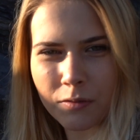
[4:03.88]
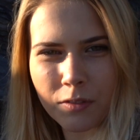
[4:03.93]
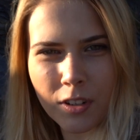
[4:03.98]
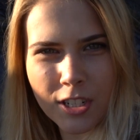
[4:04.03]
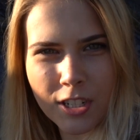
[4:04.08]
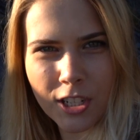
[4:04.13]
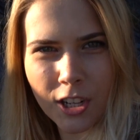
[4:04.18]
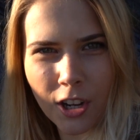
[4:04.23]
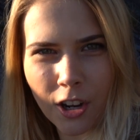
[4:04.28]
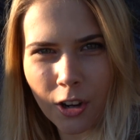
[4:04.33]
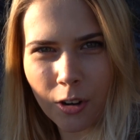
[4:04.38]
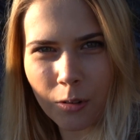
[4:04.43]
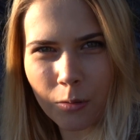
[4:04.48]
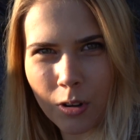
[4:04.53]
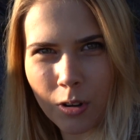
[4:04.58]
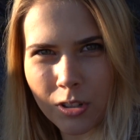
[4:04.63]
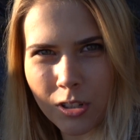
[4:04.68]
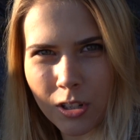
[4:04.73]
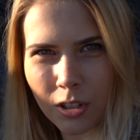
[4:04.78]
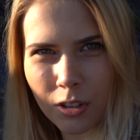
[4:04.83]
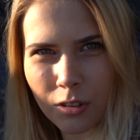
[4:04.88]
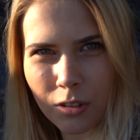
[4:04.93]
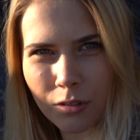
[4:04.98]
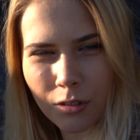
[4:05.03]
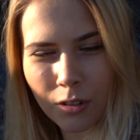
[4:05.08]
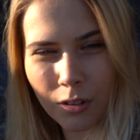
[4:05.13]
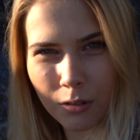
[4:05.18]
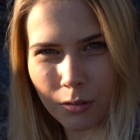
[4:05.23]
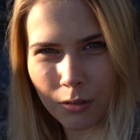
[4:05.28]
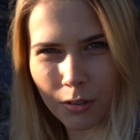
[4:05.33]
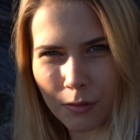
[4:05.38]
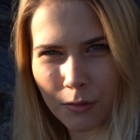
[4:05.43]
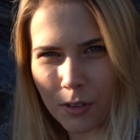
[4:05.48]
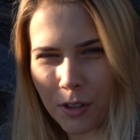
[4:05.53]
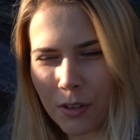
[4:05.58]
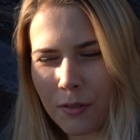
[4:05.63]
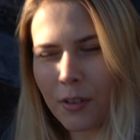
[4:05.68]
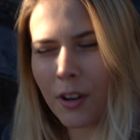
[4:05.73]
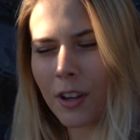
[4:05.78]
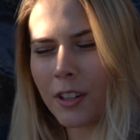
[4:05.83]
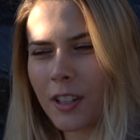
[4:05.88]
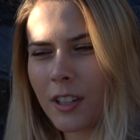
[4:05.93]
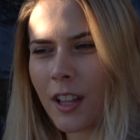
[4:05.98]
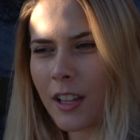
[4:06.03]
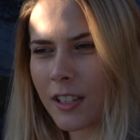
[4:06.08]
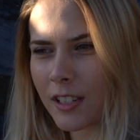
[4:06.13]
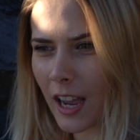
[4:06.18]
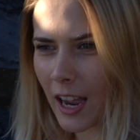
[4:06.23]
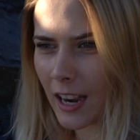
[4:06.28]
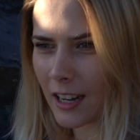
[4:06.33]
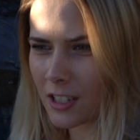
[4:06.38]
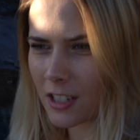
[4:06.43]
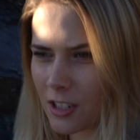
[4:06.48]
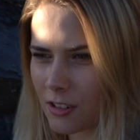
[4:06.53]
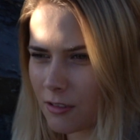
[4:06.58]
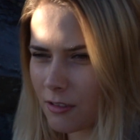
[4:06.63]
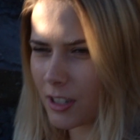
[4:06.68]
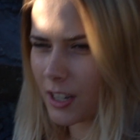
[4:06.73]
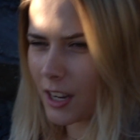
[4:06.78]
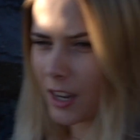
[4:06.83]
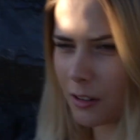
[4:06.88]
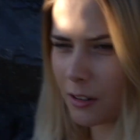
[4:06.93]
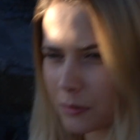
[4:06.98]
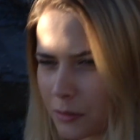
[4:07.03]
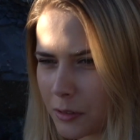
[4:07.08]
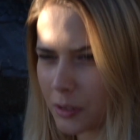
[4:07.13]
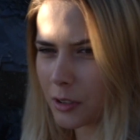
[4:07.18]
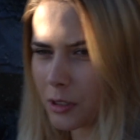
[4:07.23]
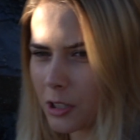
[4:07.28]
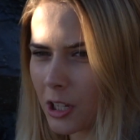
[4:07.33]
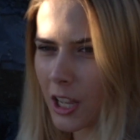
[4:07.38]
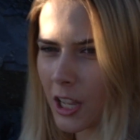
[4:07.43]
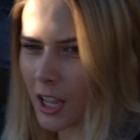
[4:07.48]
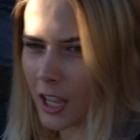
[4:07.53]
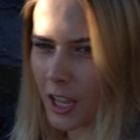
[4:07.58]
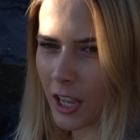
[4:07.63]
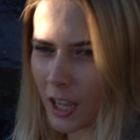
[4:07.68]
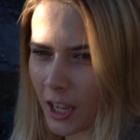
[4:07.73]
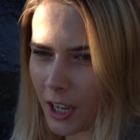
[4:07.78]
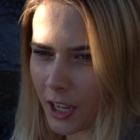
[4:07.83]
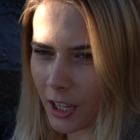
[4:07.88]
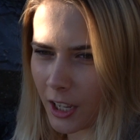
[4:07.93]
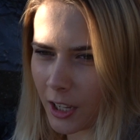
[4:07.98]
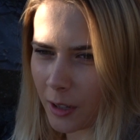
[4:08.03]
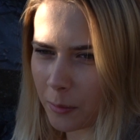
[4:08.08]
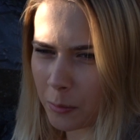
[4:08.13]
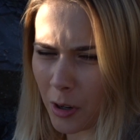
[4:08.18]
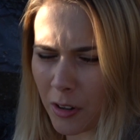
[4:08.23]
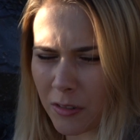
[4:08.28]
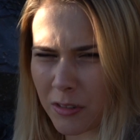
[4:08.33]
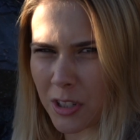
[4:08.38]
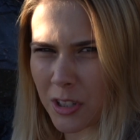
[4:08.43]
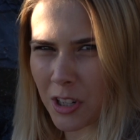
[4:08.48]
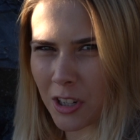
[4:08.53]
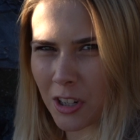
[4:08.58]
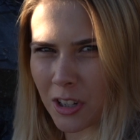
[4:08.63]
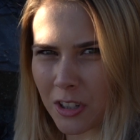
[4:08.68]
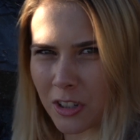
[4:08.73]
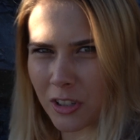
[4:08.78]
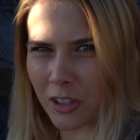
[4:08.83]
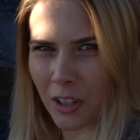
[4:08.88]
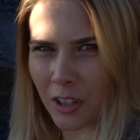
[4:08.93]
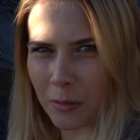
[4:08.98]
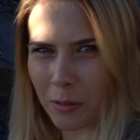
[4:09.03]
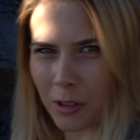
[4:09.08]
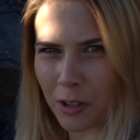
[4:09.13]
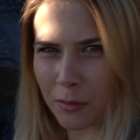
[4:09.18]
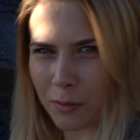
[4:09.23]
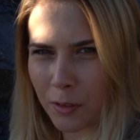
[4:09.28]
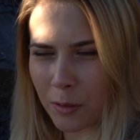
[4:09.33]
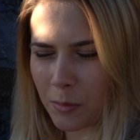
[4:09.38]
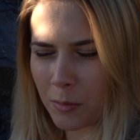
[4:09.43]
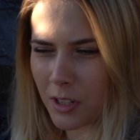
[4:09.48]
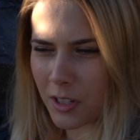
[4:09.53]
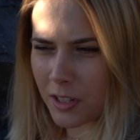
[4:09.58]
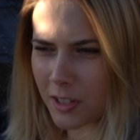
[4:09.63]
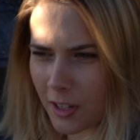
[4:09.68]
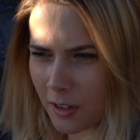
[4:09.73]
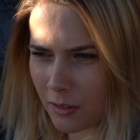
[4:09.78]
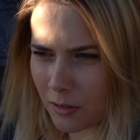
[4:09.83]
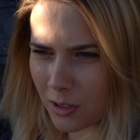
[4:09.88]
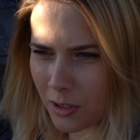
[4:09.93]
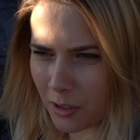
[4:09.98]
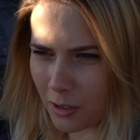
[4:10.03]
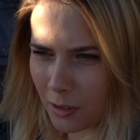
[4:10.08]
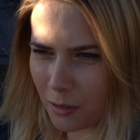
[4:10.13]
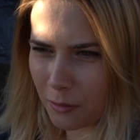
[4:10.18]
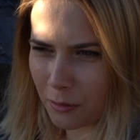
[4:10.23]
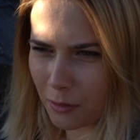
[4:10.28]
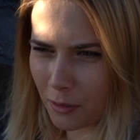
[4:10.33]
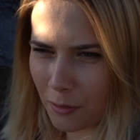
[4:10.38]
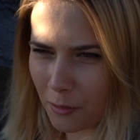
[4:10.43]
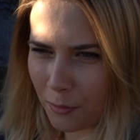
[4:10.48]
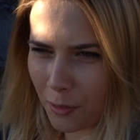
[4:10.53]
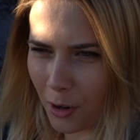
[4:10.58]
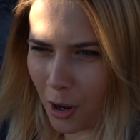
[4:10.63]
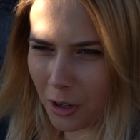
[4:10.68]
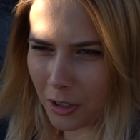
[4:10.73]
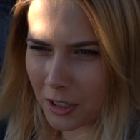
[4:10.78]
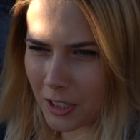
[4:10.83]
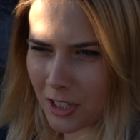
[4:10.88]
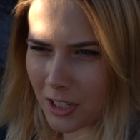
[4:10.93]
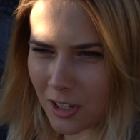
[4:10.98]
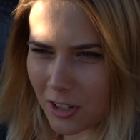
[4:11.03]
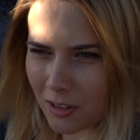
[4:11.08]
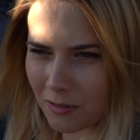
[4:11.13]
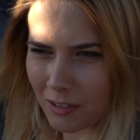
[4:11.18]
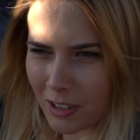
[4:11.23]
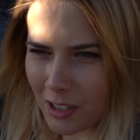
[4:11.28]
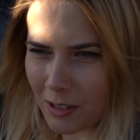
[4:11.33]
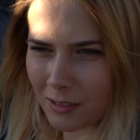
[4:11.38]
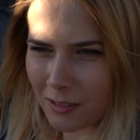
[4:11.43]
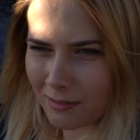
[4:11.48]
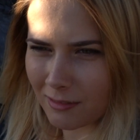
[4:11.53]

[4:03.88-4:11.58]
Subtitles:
video whilst looking through the viewfinder. That's actually really helpful. But obviously you can't do that when you're filming yourself, so for a vlog it doesn't really...